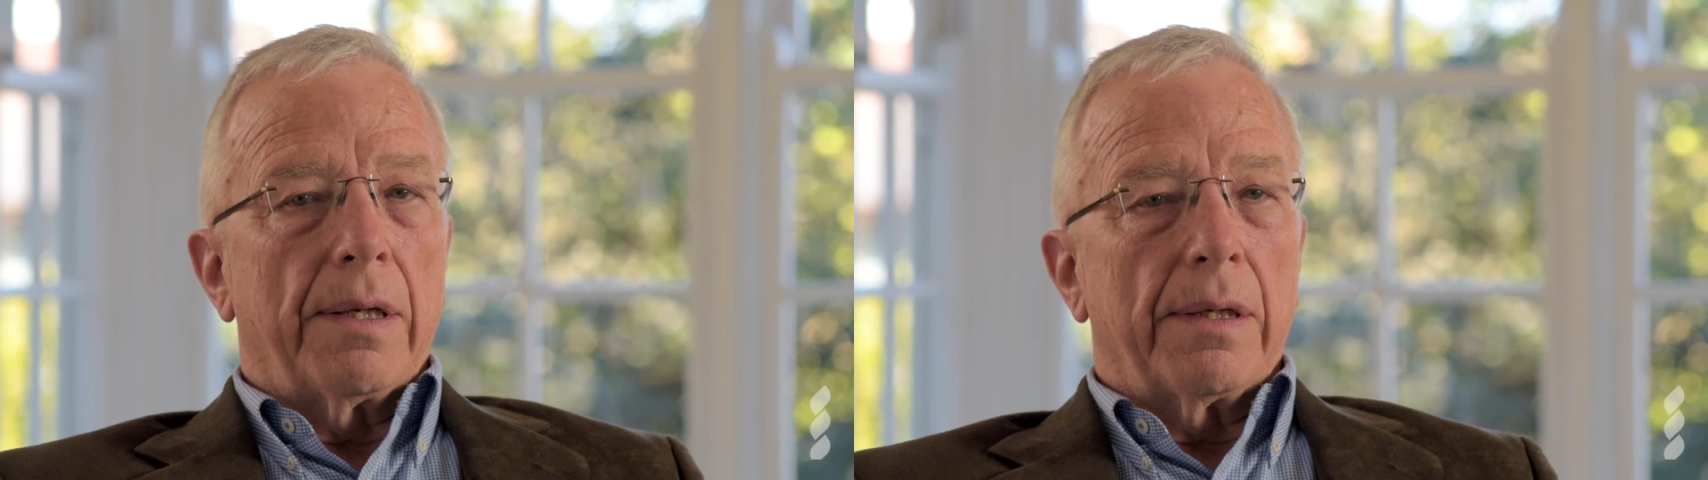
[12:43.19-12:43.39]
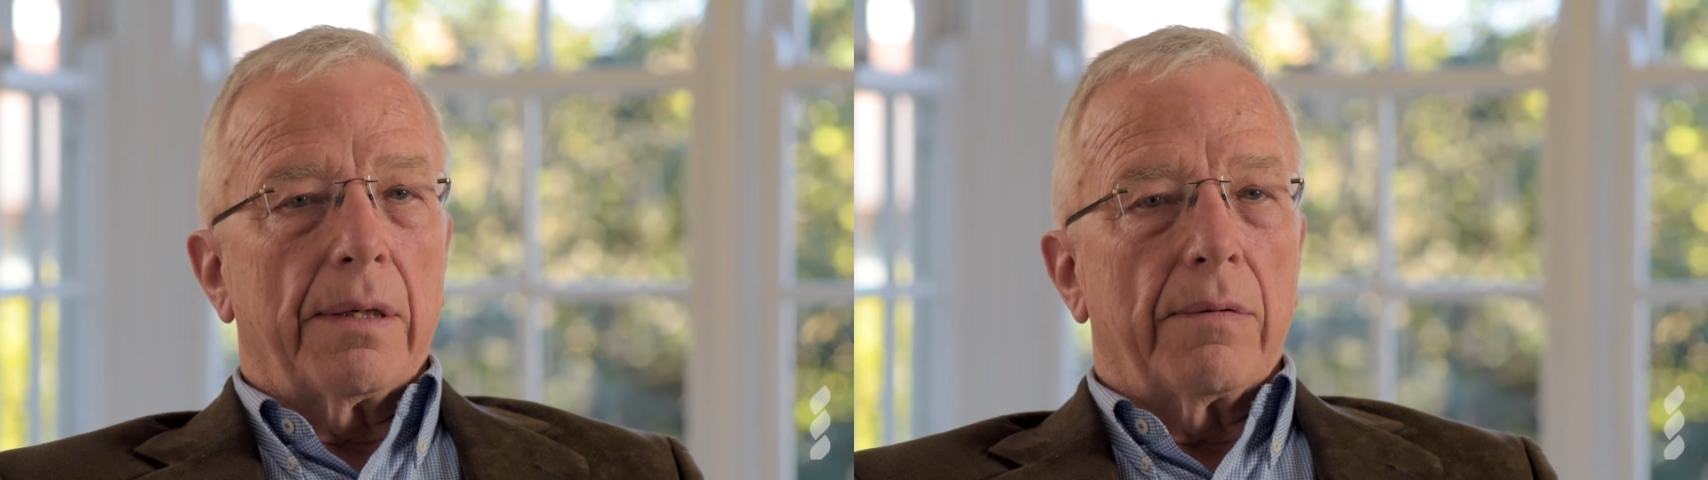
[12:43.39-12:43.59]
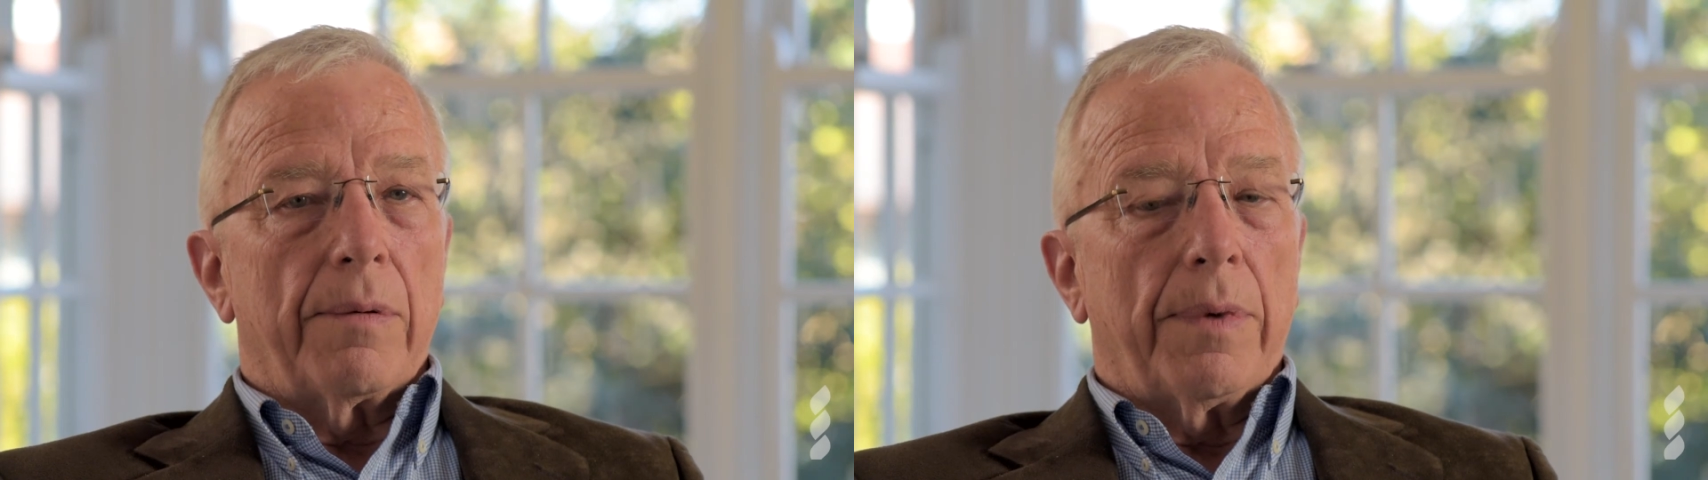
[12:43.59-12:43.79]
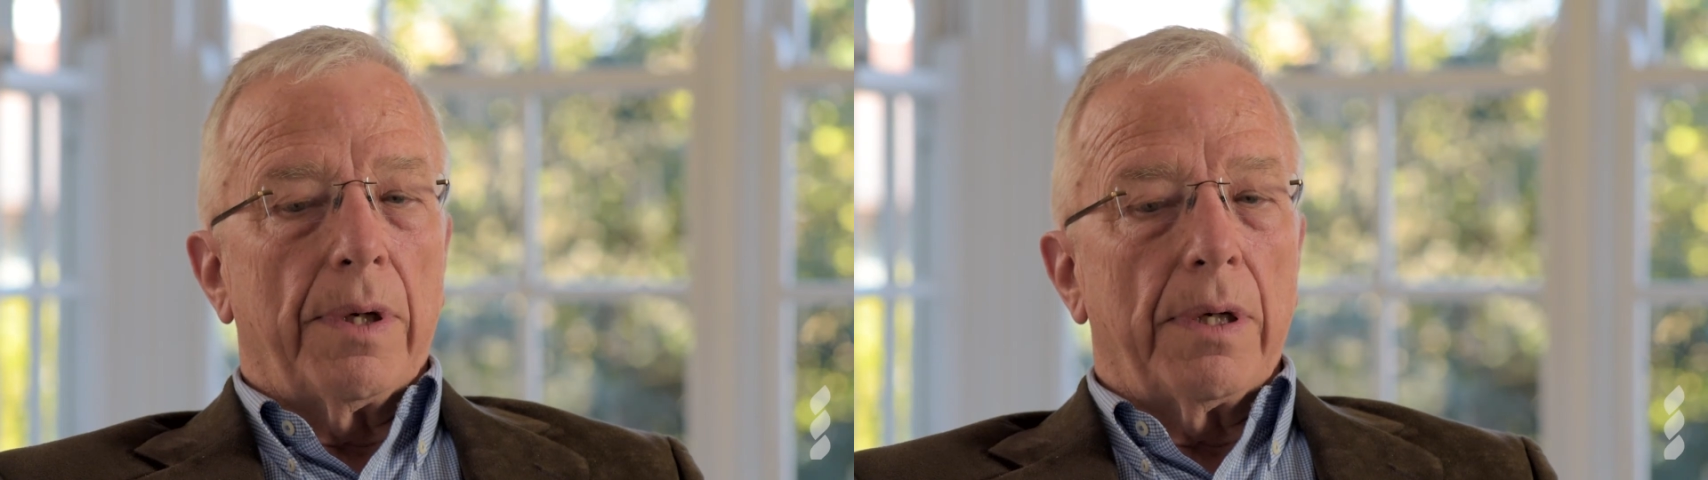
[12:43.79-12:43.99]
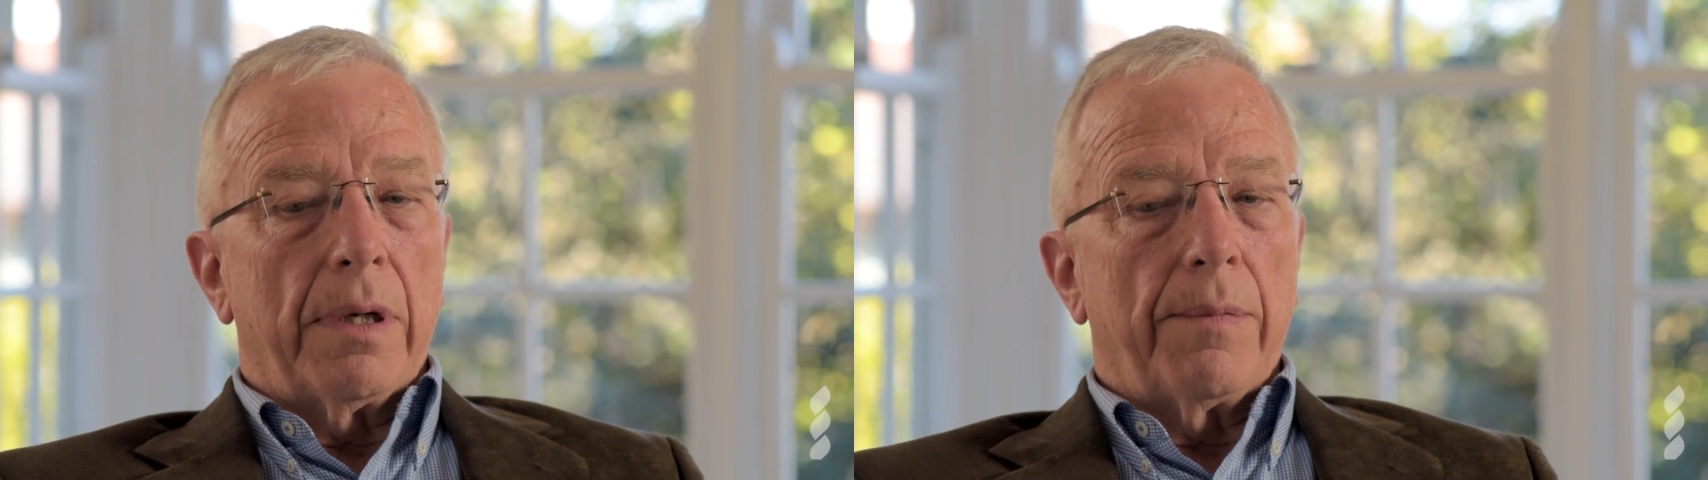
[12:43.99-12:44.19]

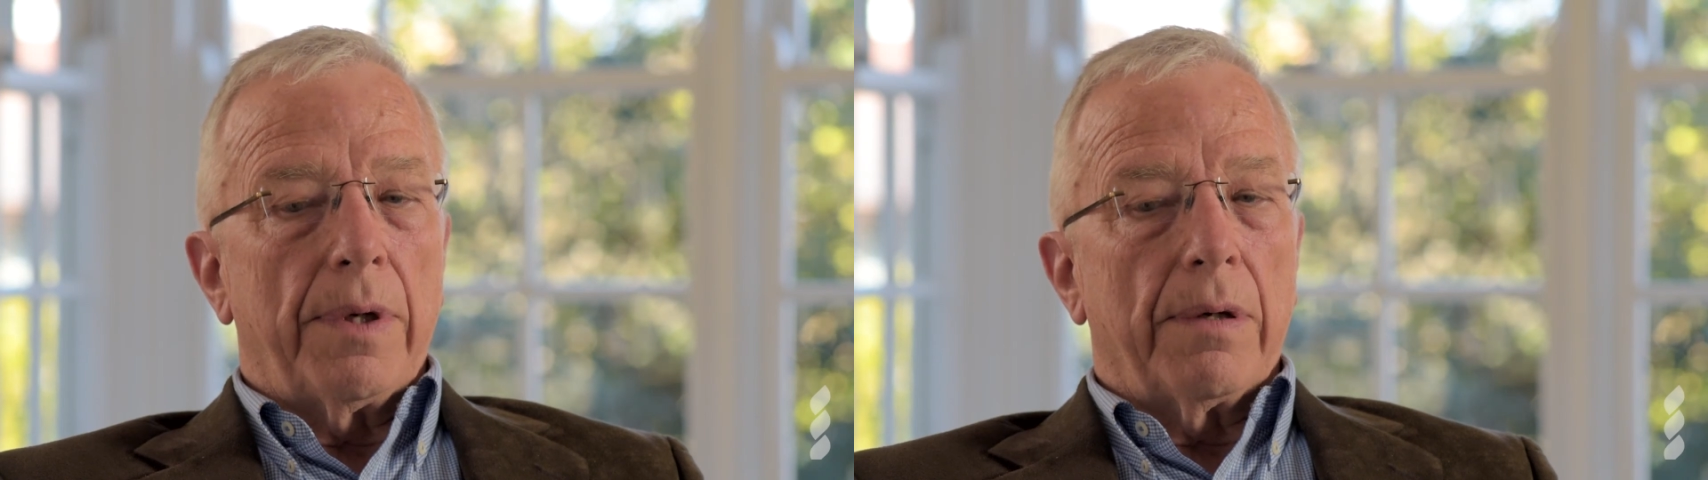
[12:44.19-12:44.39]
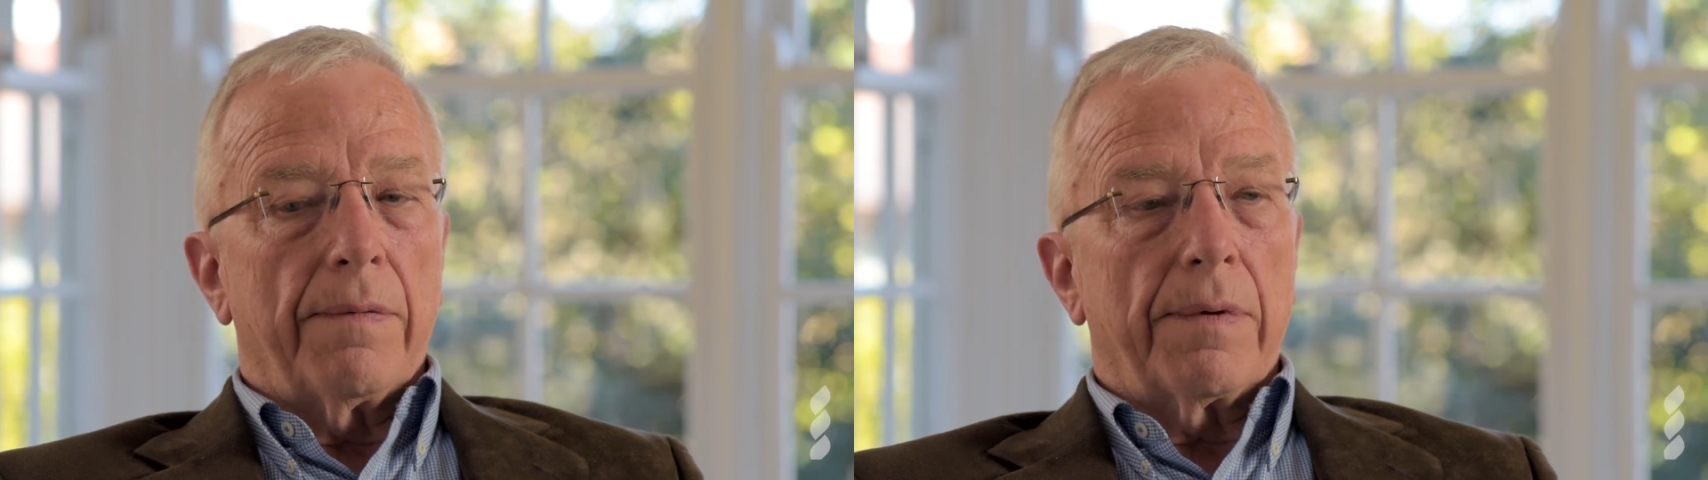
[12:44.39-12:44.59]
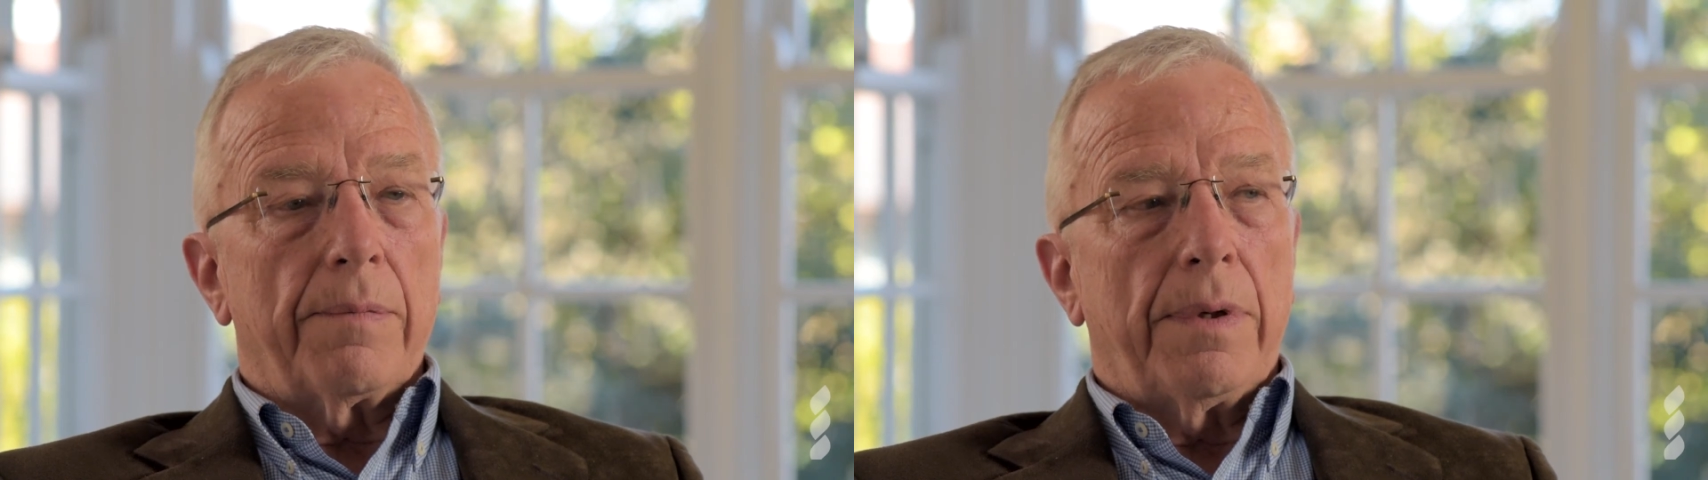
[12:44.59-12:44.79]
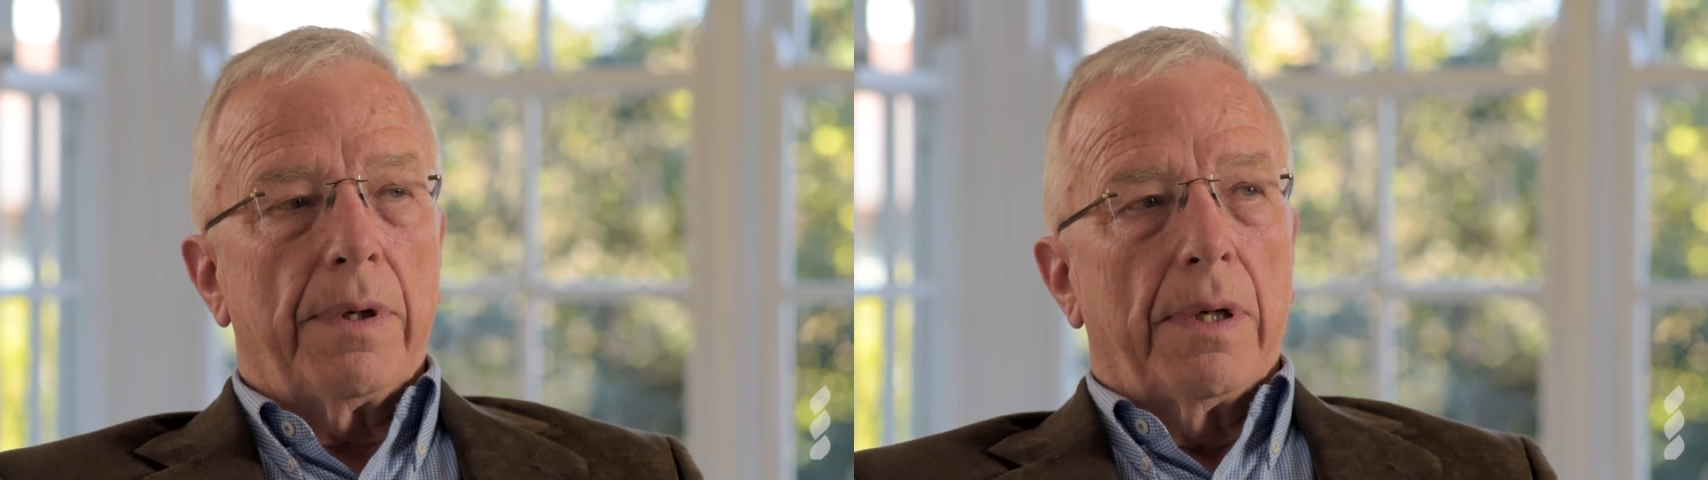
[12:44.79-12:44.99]
reminded me of them.